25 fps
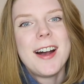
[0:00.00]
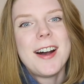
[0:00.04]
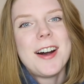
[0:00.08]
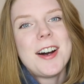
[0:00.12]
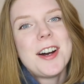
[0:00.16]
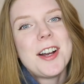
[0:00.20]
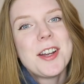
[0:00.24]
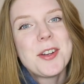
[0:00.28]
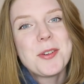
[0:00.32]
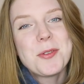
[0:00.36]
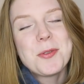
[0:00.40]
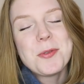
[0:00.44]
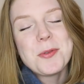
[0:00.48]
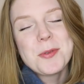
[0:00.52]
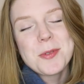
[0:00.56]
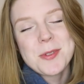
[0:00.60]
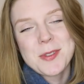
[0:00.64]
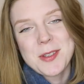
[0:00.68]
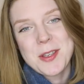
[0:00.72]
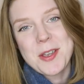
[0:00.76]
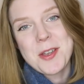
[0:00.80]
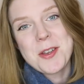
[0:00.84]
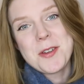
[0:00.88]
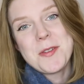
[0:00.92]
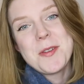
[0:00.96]
I
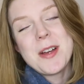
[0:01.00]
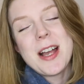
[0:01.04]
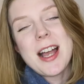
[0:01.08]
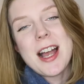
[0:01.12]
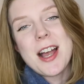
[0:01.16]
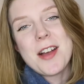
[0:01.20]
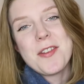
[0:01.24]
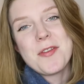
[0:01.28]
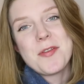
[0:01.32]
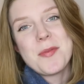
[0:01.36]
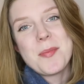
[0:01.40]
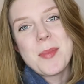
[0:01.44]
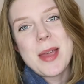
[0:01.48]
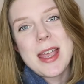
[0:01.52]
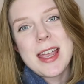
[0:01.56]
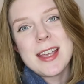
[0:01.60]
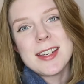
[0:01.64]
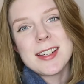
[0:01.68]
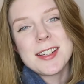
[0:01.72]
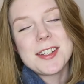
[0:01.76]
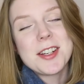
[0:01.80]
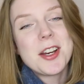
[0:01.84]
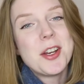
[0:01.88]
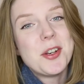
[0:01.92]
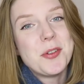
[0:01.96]
also have made
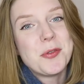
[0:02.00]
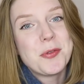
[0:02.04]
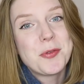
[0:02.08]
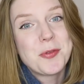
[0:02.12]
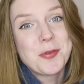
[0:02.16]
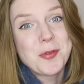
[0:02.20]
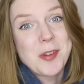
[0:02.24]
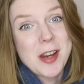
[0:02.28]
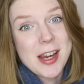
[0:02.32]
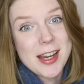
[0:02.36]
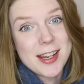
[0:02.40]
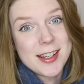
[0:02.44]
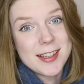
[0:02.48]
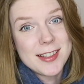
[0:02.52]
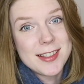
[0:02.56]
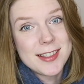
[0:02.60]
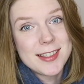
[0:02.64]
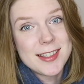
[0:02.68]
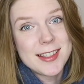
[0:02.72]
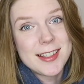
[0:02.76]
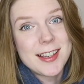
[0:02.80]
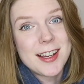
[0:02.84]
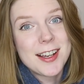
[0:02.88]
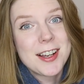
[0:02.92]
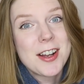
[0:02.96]
a ton of
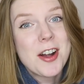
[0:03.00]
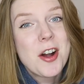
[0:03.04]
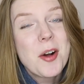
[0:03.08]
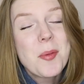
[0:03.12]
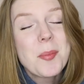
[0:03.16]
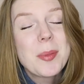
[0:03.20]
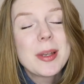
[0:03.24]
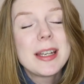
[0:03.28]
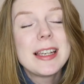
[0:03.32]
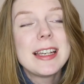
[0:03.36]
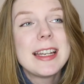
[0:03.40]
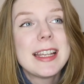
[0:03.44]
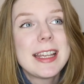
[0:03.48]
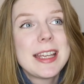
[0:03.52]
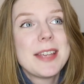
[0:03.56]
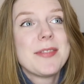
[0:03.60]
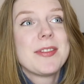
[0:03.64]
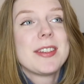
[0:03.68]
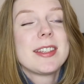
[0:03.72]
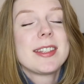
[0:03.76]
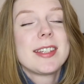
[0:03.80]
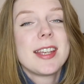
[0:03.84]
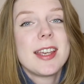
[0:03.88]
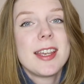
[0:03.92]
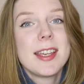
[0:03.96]
Freyas. I can't believe
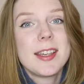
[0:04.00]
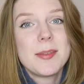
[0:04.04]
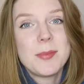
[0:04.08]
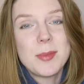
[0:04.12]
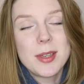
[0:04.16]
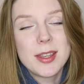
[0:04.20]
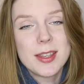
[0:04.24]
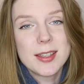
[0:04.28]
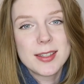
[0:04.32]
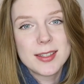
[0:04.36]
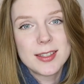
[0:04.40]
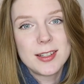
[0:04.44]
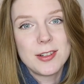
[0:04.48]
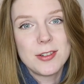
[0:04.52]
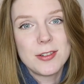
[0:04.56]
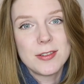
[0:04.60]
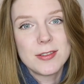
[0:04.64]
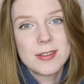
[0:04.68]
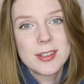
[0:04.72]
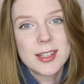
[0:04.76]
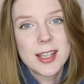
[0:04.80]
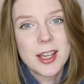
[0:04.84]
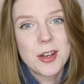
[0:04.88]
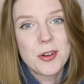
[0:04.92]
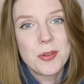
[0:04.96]
it's taken me this
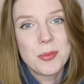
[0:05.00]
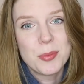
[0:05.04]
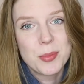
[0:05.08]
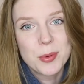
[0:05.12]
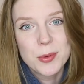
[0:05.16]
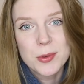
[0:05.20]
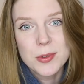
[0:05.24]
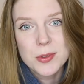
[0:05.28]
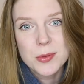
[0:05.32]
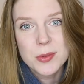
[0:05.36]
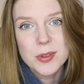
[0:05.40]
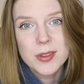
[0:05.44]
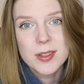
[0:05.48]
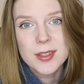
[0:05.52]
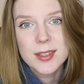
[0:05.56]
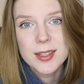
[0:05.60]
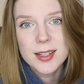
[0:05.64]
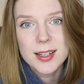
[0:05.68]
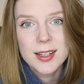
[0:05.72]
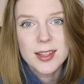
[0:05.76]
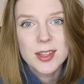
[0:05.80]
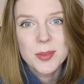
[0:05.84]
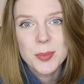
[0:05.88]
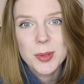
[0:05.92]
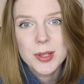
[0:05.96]
long to get on board with the
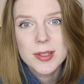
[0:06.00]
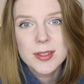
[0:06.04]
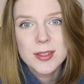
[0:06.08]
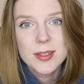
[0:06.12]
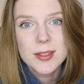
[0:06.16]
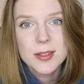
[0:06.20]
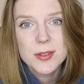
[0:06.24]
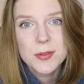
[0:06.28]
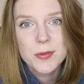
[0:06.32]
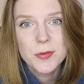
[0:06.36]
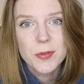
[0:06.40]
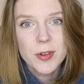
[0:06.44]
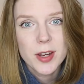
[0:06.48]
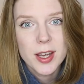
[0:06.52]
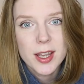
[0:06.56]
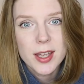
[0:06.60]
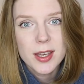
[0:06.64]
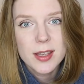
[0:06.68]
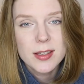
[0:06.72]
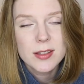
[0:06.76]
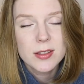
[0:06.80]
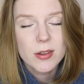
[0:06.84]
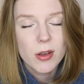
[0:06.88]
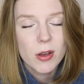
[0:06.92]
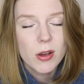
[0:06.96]
Tilly and the Buttons
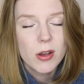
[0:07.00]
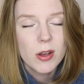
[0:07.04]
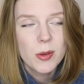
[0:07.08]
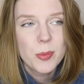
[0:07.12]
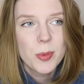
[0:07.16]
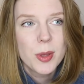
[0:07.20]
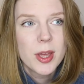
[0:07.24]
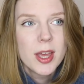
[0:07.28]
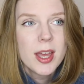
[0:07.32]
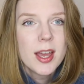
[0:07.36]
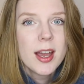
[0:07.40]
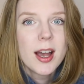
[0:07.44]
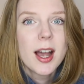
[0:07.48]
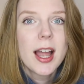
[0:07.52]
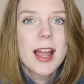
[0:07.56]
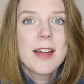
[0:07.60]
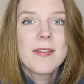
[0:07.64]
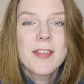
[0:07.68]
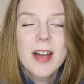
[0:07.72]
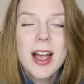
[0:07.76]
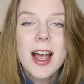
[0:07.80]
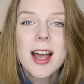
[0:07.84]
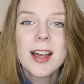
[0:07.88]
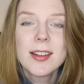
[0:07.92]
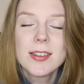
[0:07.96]
Freya top. I've
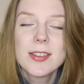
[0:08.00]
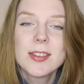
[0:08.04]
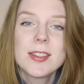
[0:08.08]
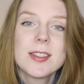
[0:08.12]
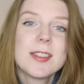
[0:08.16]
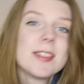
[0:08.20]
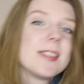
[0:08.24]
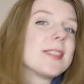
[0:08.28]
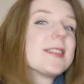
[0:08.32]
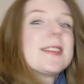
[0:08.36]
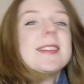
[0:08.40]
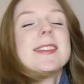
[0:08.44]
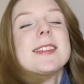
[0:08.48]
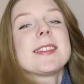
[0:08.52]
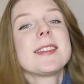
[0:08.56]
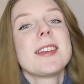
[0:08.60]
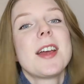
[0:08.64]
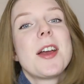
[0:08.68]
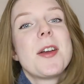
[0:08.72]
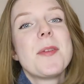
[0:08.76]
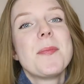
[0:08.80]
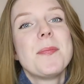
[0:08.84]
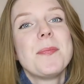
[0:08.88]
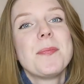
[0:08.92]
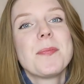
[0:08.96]
had this
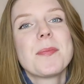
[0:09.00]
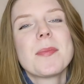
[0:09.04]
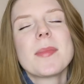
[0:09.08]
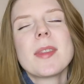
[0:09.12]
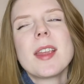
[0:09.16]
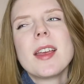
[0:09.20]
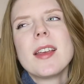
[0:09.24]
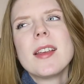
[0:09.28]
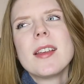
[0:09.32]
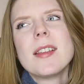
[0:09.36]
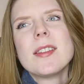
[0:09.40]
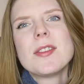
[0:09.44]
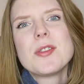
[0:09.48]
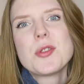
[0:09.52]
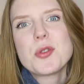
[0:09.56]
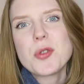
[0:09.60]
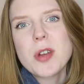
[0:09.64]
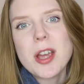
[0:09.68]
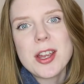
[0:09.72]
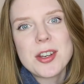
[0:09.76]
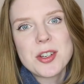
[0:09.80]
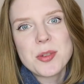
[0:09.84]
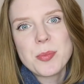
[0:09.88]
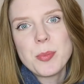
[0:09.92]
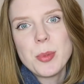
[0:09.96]
um,
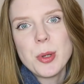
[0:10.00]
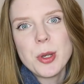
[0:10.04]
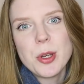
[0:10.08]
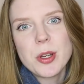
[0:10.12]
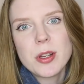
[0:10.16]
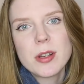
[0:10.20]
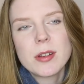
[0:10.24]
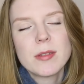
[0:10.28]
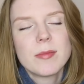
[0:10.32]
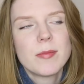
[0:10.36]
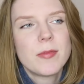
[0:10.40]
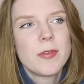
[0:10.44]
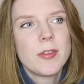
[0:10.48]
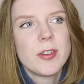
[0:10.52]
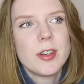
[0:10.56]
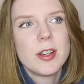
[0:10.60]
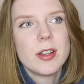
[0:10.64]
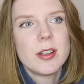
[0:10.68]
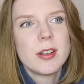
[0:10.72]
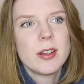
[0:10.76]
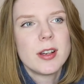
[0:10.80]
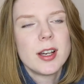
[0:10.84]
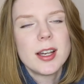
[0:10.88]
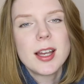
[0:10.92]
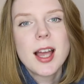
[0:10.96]
stretch book
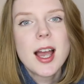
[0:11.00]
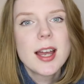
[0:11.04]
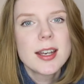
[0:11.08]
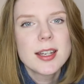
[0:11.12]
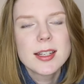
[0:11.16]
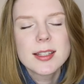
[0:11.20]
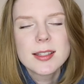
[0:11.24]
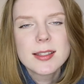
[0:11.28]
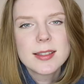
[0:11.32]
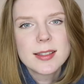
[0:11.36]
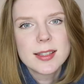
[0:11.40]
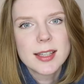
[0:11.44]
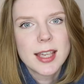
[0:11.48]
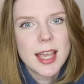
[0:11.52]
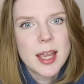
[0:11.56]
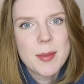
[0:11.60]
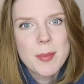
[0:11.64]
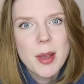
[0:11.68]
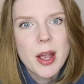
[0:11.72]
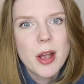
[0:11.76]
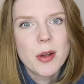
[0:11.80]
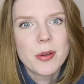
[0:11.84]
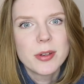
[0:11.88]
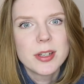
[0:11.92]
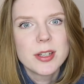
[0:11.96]
for, I had it since it came
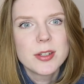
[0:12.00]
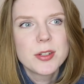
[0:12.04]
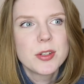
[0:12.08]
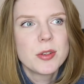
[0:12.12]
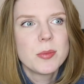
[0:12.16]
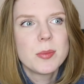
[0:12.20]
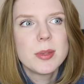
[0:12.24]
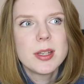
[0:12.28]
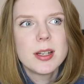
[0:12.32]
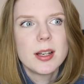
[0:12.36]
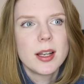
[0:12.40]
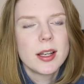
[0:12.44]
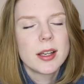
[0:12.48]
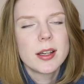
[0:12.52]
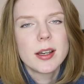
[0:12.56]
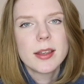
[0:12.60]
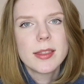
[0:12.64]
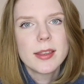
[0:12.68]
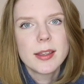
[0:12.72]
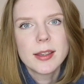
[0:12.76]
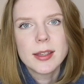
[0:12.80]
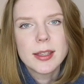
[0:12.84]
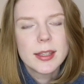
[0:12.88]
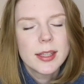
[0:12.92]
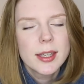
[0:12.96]
out and it took me like I
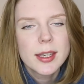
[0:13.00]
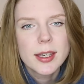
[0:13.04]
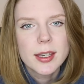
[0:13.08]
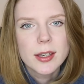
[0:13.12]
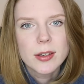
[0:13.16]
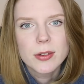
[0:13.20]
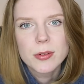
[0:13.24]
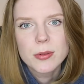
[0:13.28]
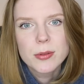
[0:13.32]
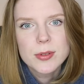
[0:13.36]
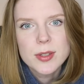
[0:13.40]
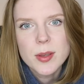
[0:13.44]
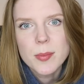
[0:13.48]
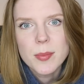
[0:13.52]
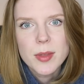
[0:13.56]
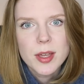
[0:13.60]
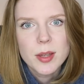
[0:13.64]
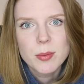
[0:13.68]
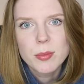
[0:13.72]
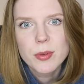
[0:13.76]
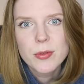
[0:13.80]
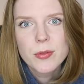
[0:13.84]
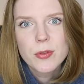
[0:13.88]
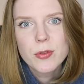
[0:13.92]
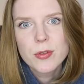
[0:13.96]
think a year or something
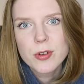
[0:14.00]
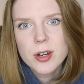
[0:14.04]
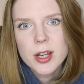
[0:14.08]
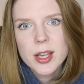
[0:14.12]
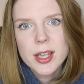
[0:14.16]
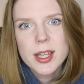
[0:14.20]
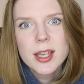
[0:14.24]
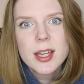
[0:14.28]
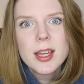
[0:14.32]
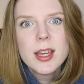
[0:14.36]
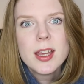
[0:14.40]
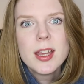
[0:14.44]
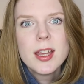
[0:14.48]
before I